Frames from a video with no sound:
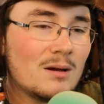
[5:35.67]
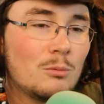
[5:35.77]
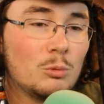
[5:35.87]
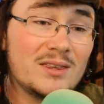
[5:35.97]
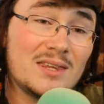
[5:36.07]

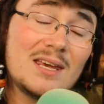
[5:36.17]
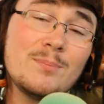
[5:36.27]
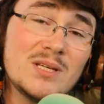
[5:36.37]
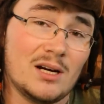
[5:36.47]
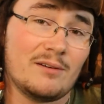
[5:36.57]
with the
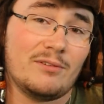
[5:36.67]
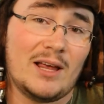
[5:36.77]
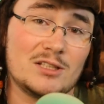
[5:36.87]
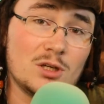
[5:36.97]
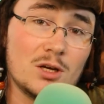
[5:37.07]
Emissary
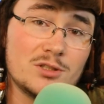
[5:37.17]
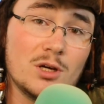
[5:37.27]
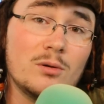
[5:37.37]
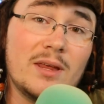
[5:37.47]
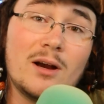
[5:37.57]
Flags
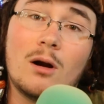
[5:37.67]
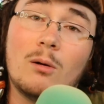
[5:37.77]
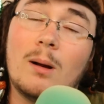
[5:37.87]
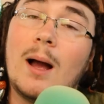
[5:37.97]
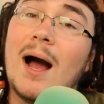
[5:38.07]
also, they are
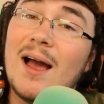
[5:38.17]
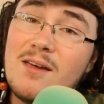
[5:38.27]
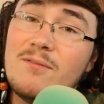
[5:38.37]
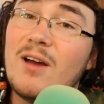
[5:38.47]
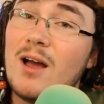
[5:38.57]
high
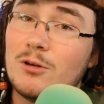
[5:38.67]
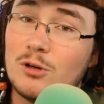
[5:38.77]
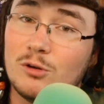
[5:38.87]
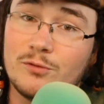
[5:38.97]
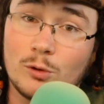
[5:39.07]
of
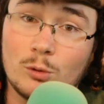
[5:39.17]
value for